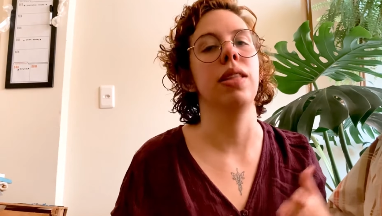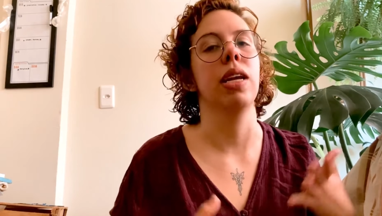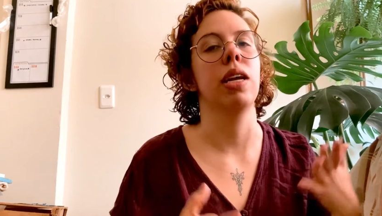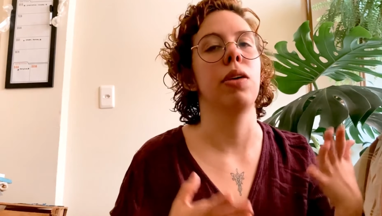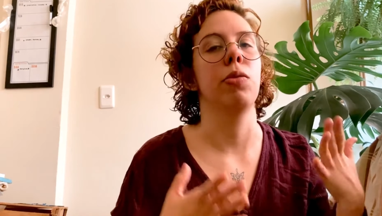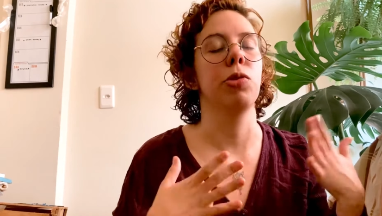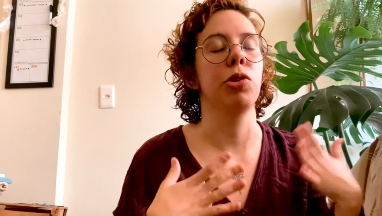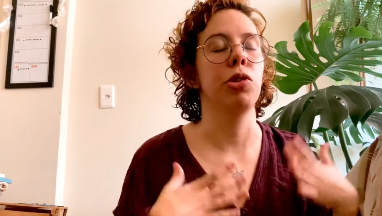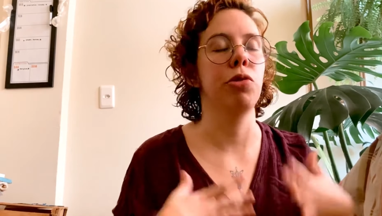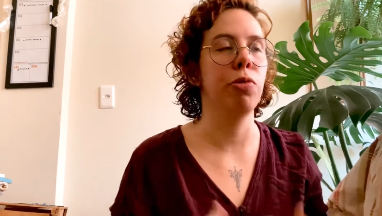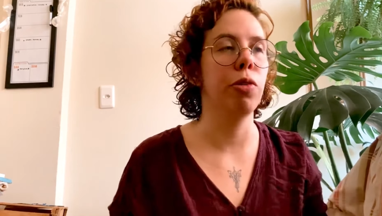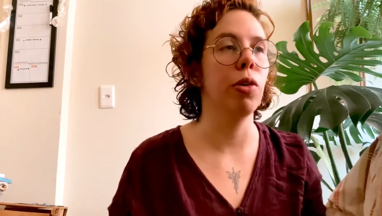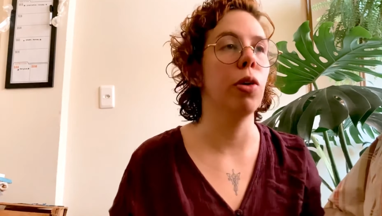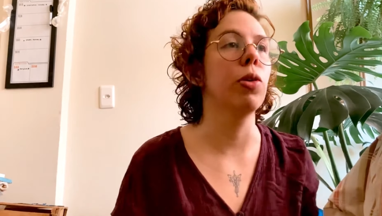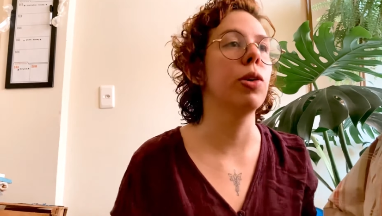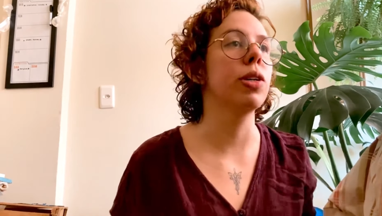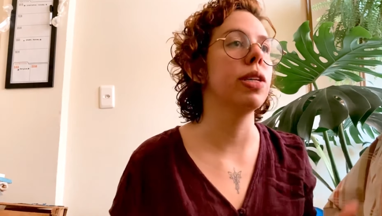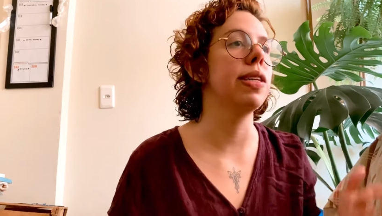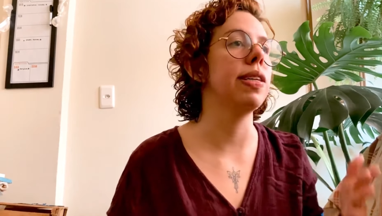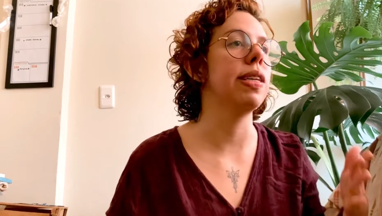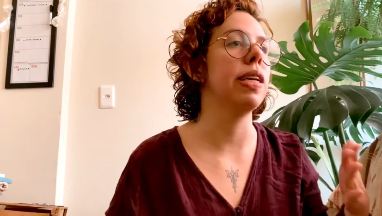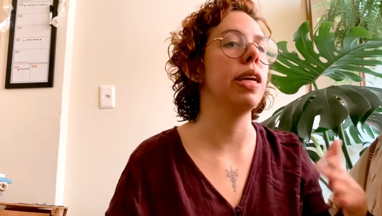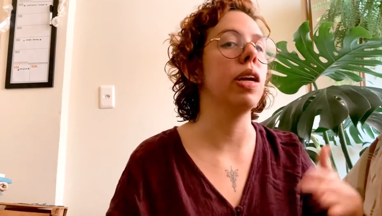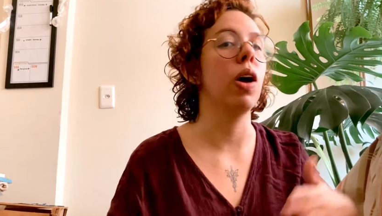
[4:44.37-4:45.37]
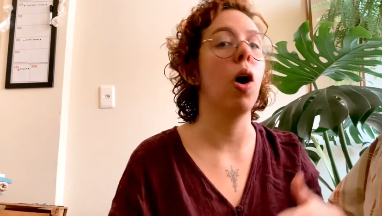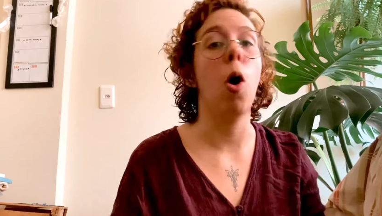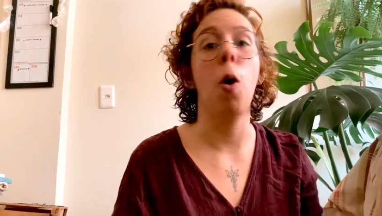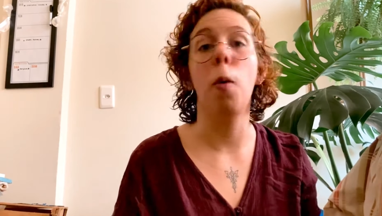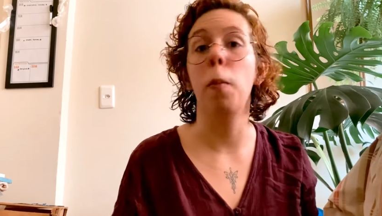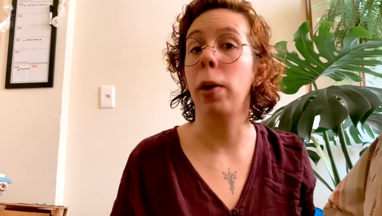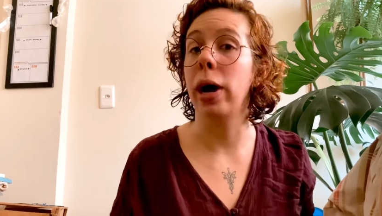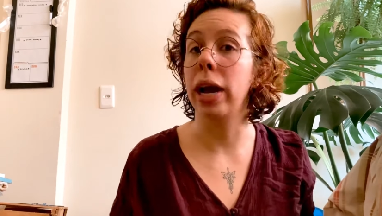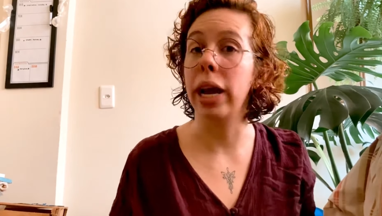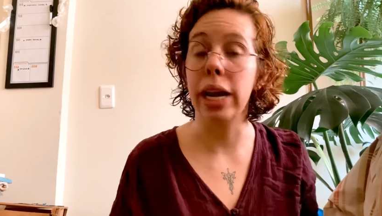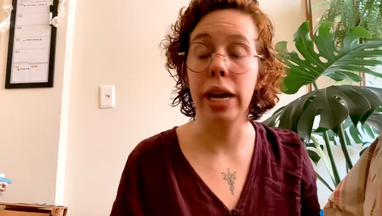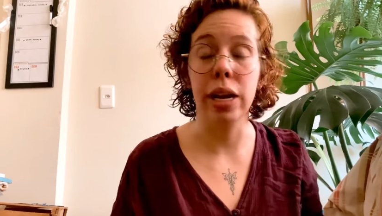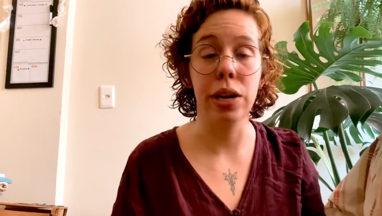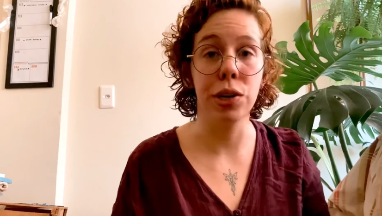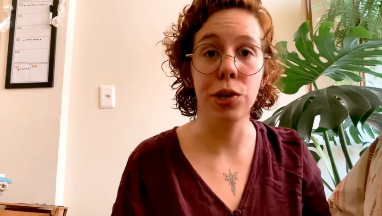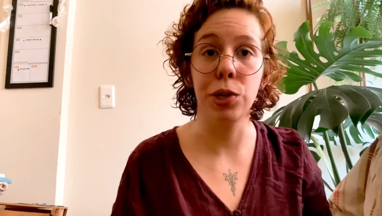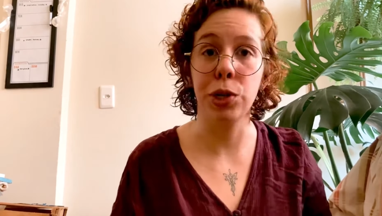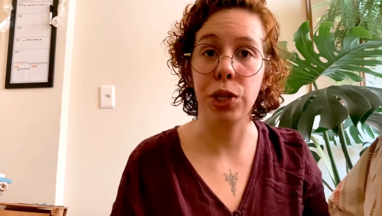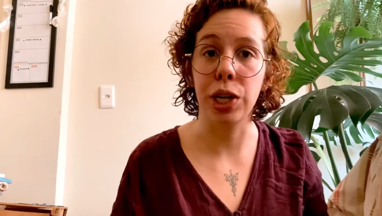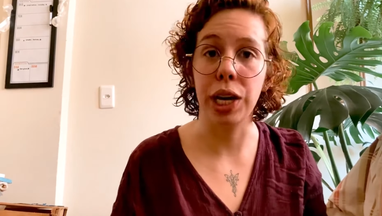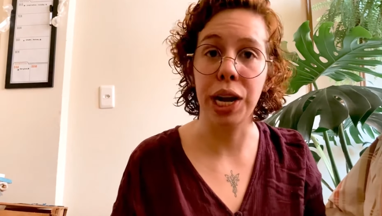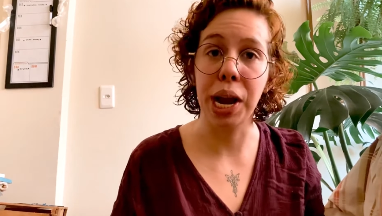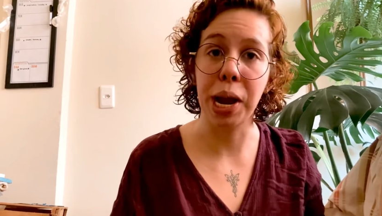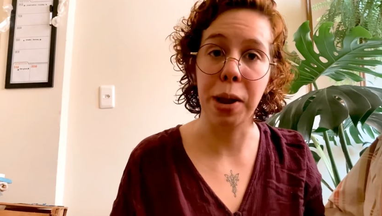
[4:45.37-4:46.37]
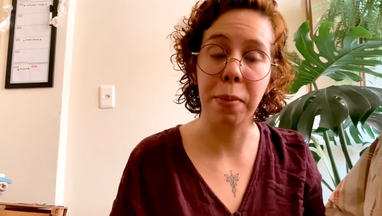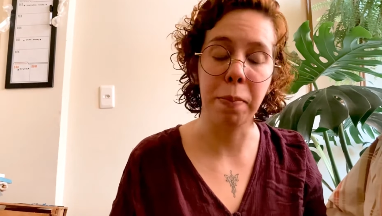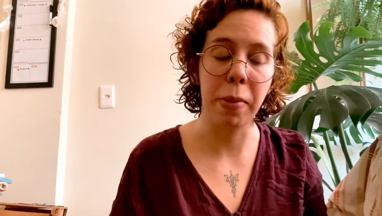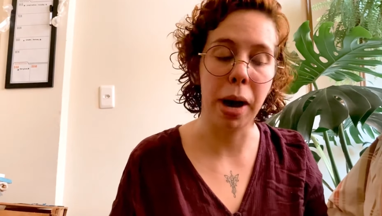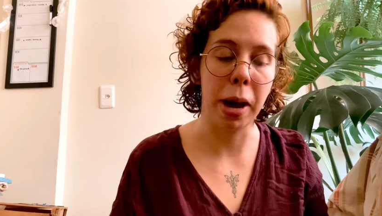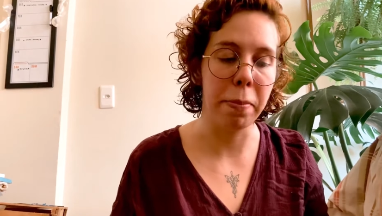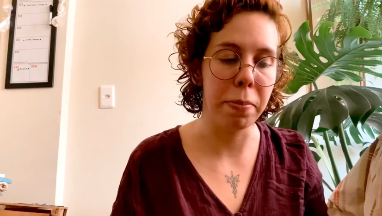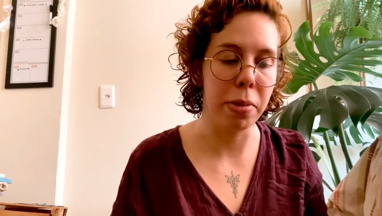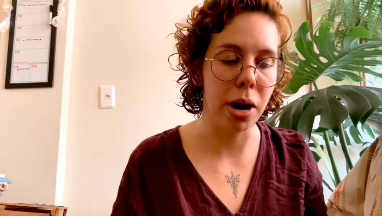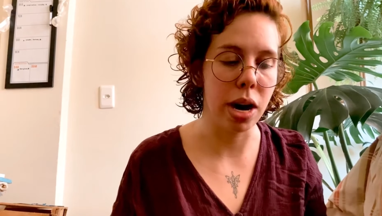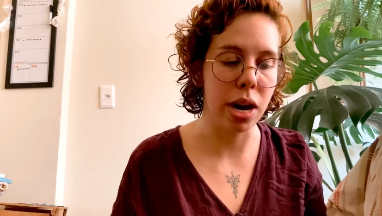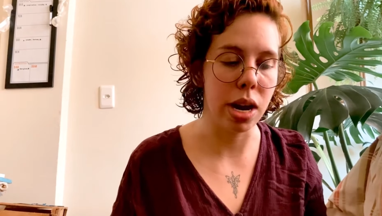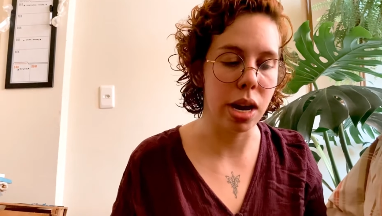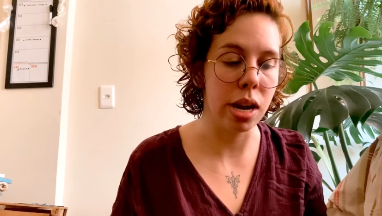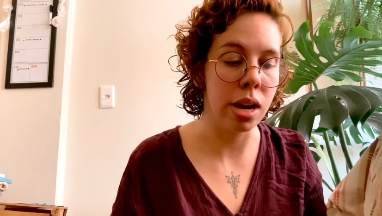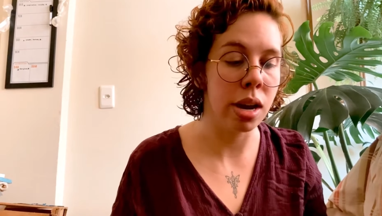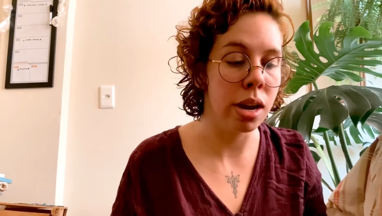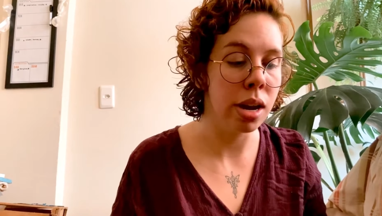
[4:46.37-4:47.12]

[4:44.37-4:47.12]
that I was focusing all my energy in my body.